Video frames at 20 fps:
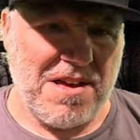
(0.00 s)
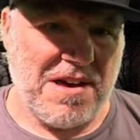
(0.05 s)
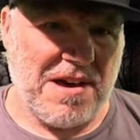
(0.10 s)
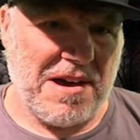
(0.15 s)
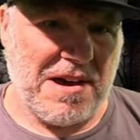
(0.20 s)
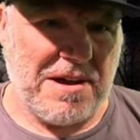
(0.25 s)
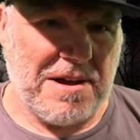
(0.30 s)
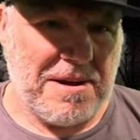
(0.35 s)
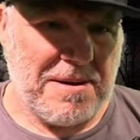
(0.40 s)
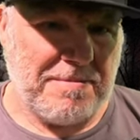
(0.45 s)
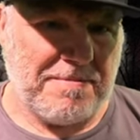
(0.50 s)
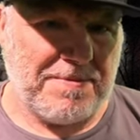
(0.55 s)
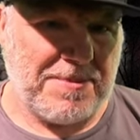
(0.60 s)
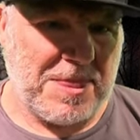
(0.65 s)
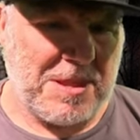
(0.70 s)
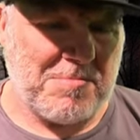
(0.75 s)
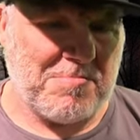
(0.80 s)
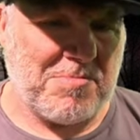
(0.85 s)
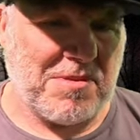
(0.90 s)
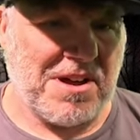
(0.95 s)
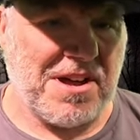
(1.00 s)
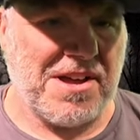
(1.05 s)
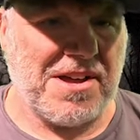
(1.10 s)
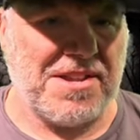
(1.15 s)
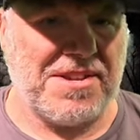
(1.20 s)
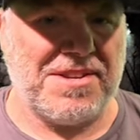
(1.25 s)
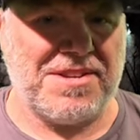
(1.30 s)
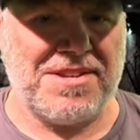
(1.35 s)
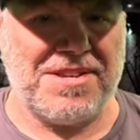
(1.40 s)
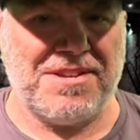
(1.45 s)

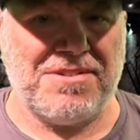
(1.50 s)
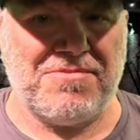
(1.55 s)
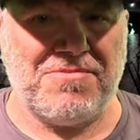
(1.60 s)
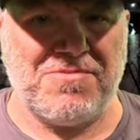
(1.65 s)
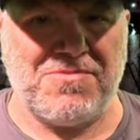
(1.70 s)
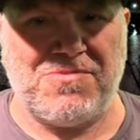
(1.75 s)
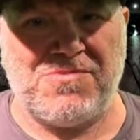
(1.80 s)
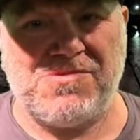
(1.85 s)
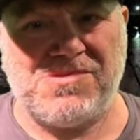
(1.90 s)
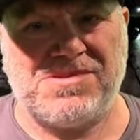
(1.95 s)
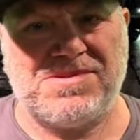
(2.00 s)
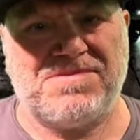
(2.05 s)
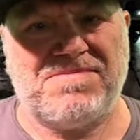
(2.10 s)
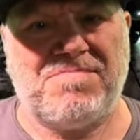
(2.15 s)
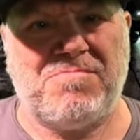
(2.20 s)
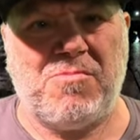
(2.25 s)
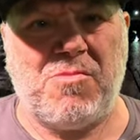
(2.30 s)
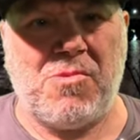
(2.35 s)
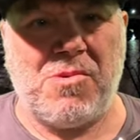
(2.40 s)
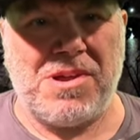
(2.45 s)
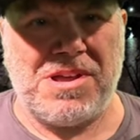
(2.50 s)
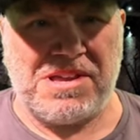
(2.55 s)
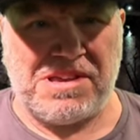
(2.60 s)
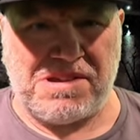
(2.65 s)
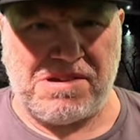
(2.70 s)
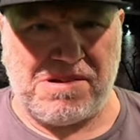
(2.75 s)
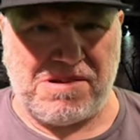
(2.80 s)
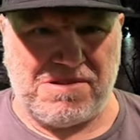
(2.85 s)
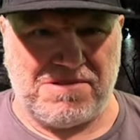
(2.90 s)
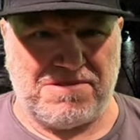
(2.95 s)
But it was way
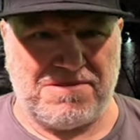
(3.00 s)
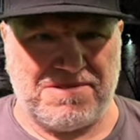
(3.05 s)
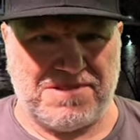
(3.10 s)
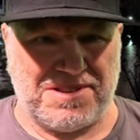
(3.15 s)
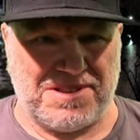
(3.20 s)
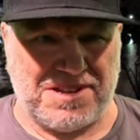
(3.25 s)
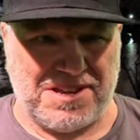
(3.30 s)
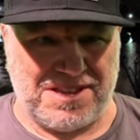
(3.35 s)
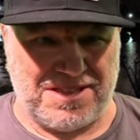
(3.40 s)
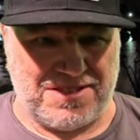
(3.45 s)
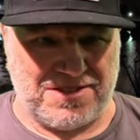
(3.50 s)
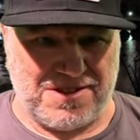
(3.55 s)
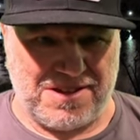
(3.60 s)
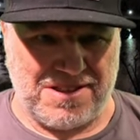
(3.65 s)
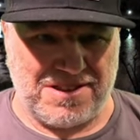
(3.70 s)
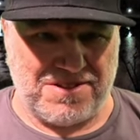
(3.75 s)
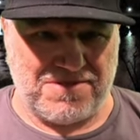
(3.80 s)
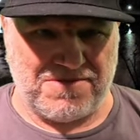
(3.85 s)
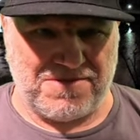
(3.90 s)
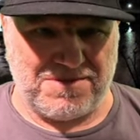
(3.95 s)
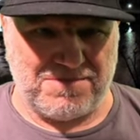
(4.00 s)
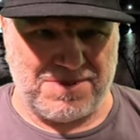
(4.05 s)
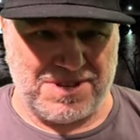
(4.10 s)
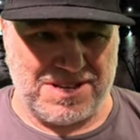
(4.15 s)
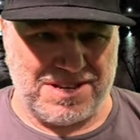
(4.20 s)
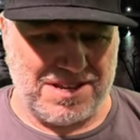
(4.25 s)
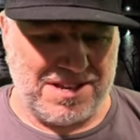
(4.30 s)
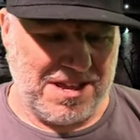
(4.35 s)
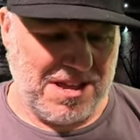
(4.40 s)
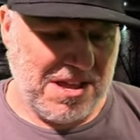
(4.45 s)
harder than I thought it would
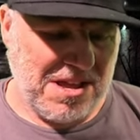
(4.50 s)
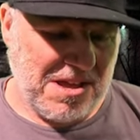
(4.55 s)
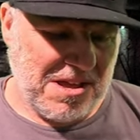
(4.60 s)
be.